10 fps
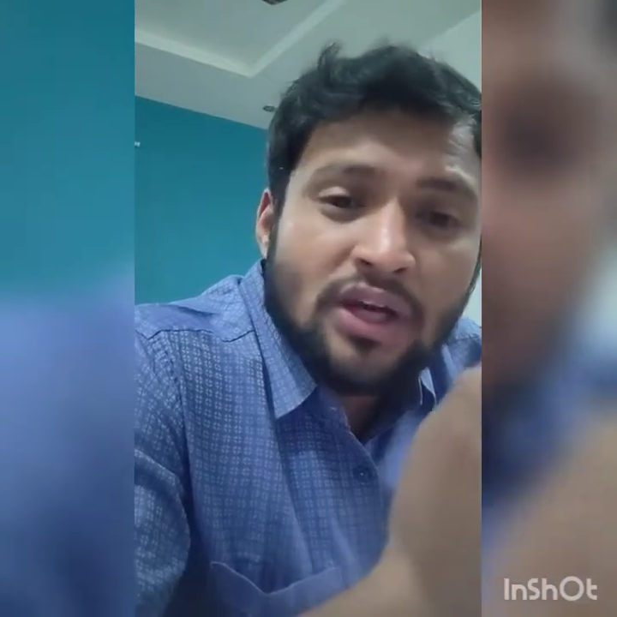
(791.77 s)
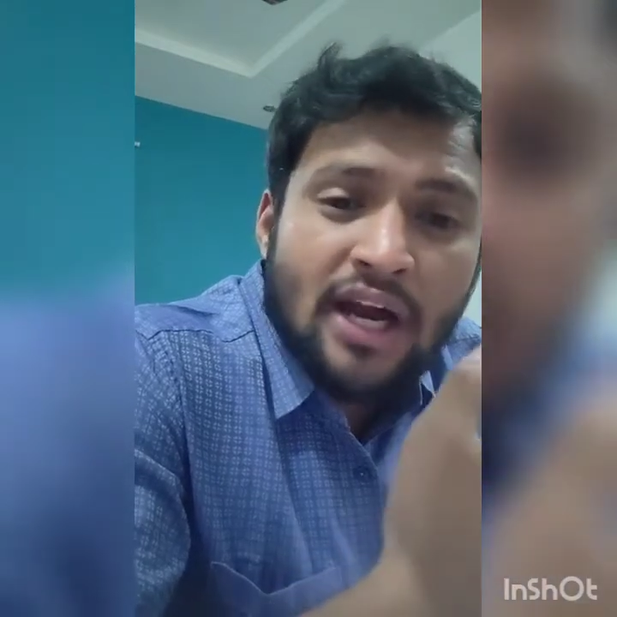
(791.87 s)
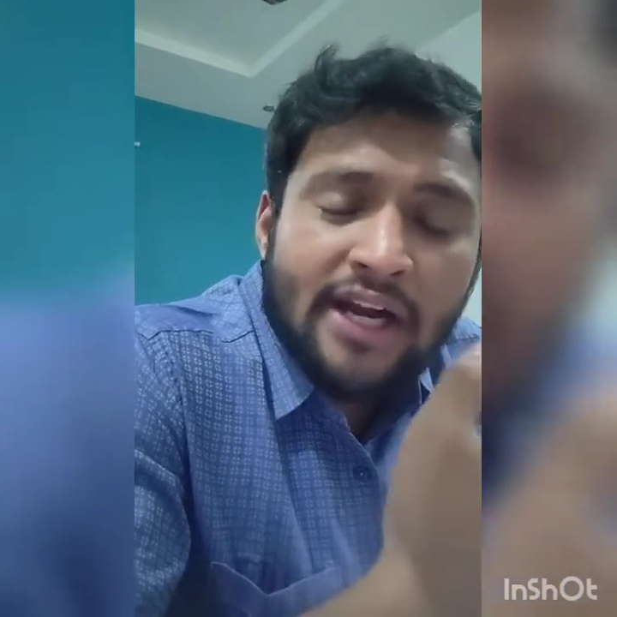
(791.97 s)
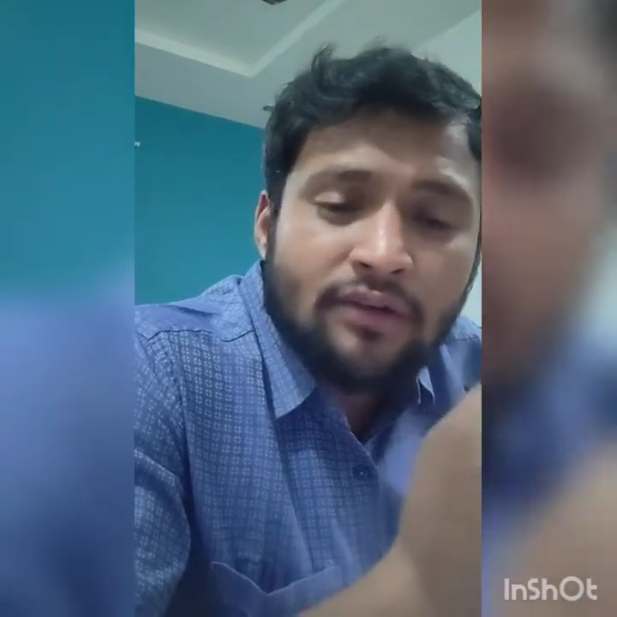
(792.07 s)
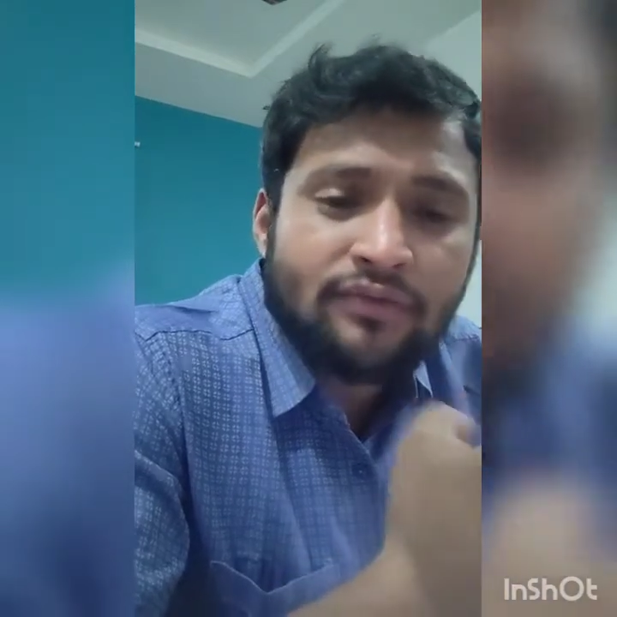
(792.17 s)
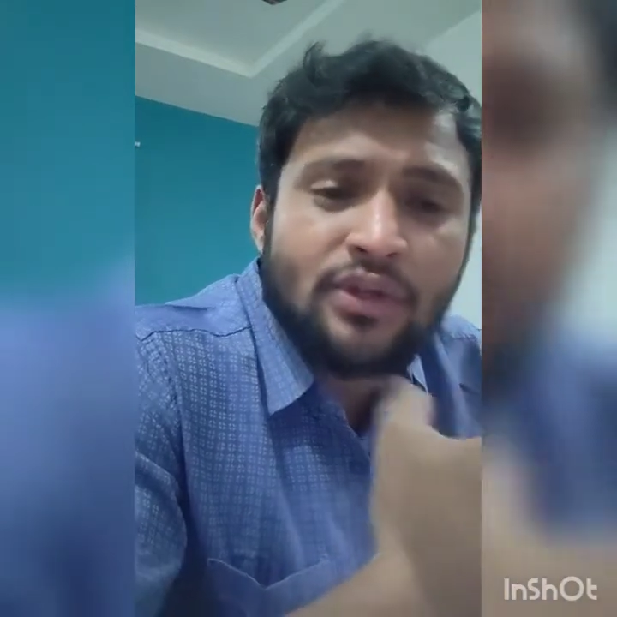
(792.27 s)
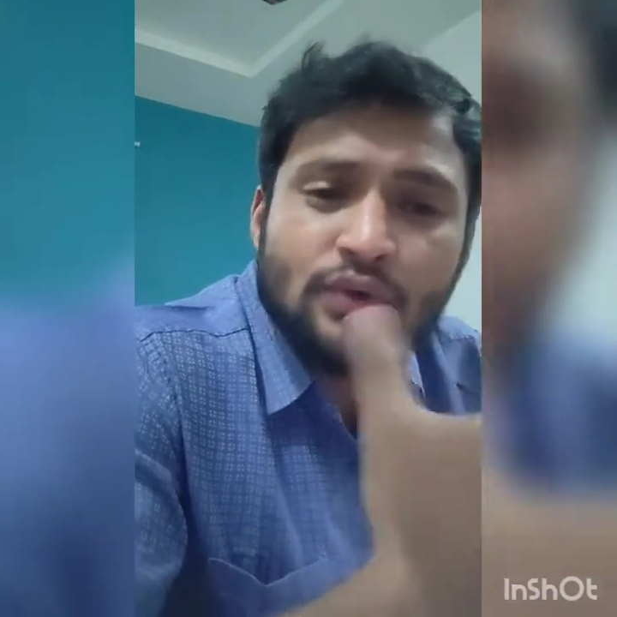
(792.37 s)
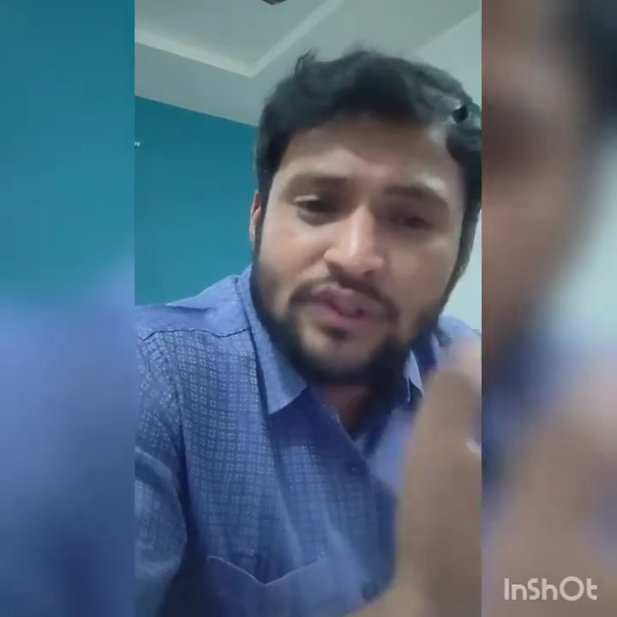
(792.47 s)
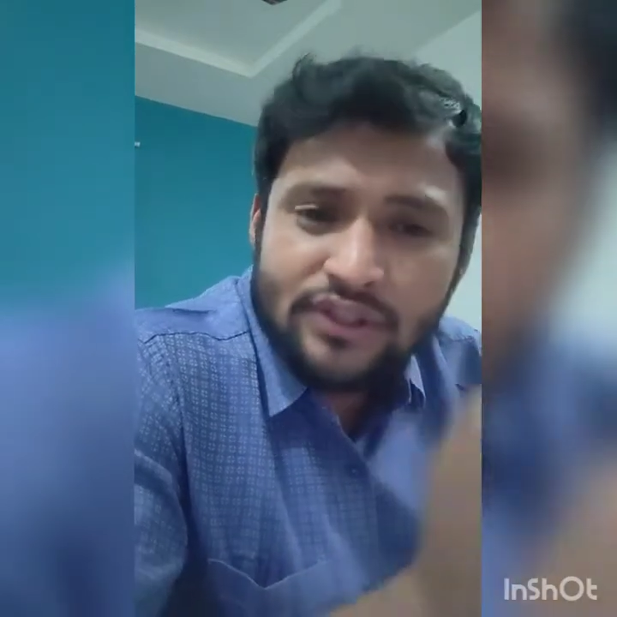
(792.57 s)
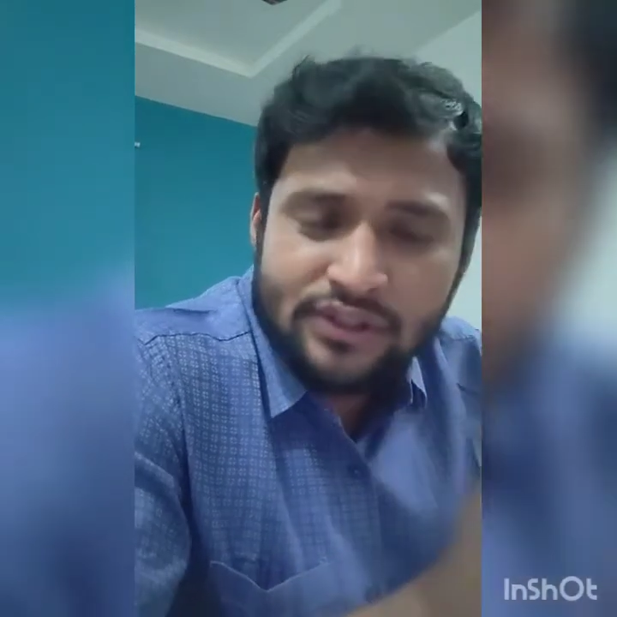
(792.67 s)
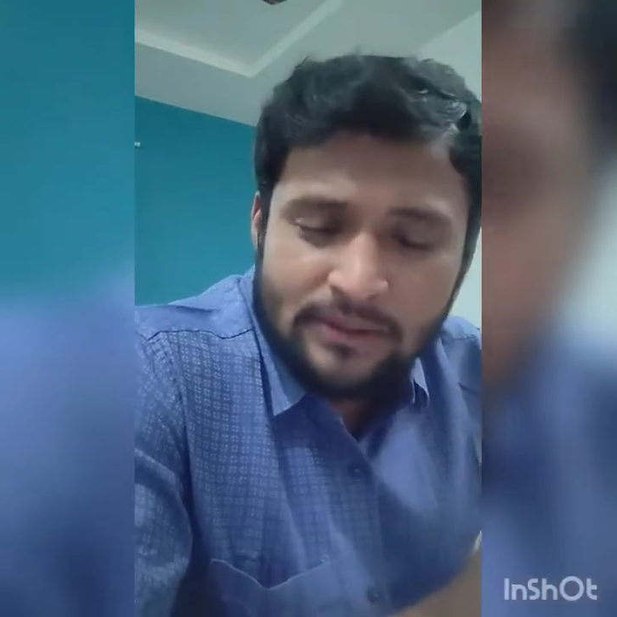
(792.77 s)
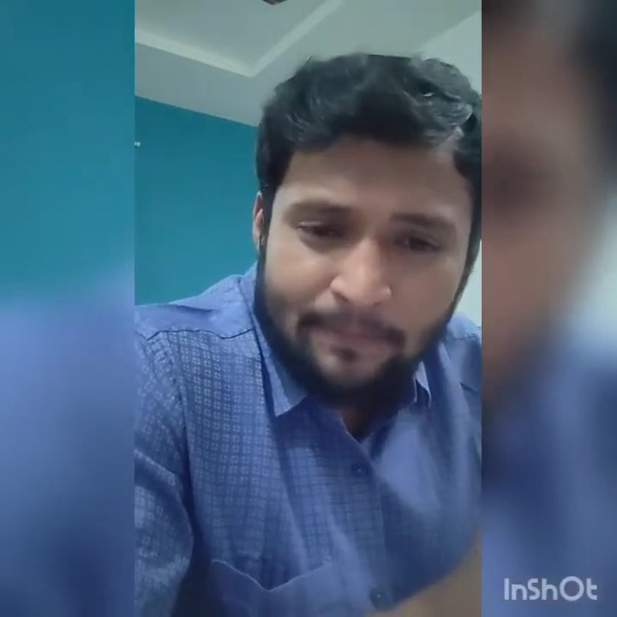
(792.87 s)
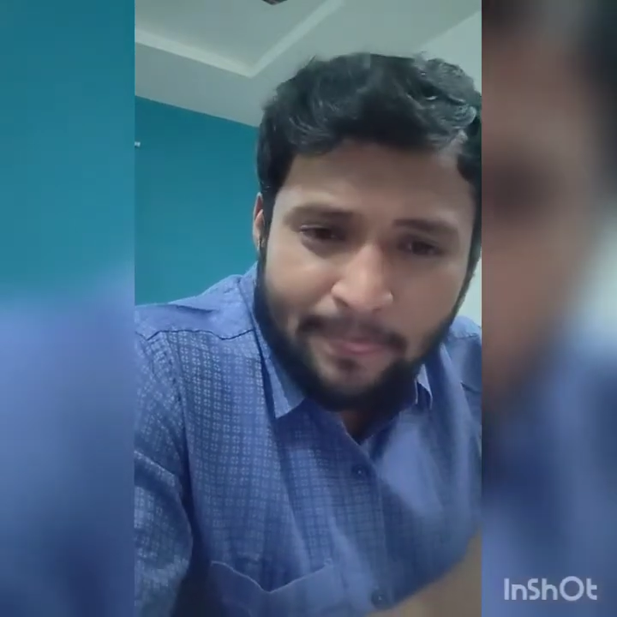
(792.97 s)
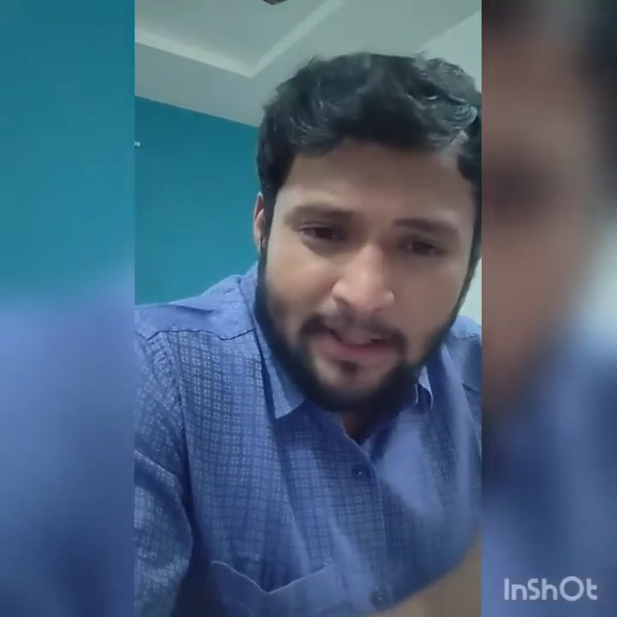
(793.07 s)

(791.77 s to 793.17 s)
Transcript: kind of nuisance